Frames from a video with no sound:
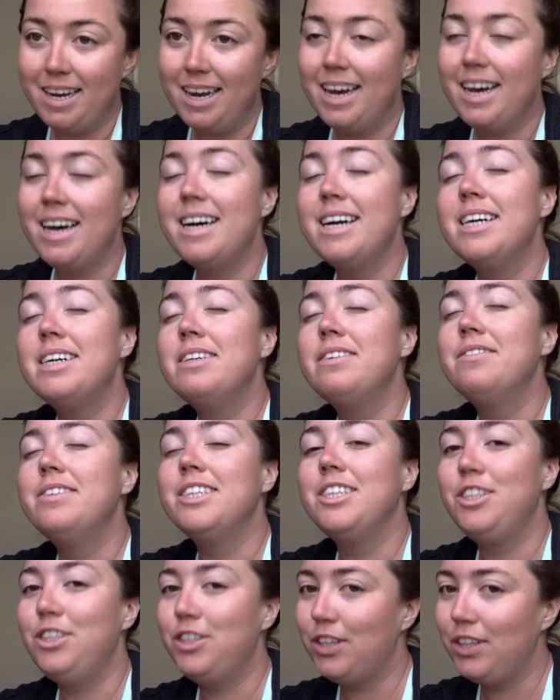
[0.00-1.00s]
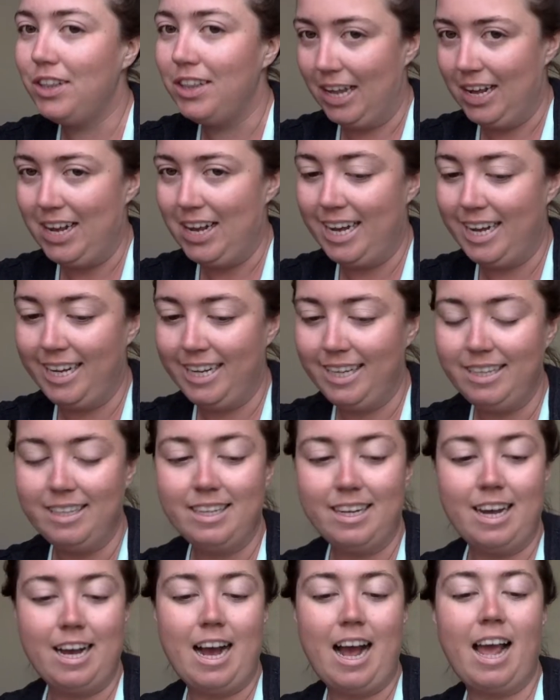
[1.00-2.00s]
of July.
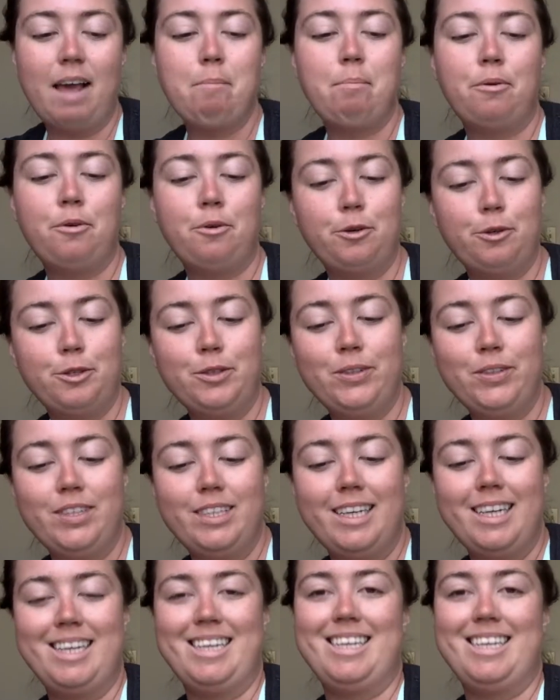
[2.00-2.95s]
I pulled,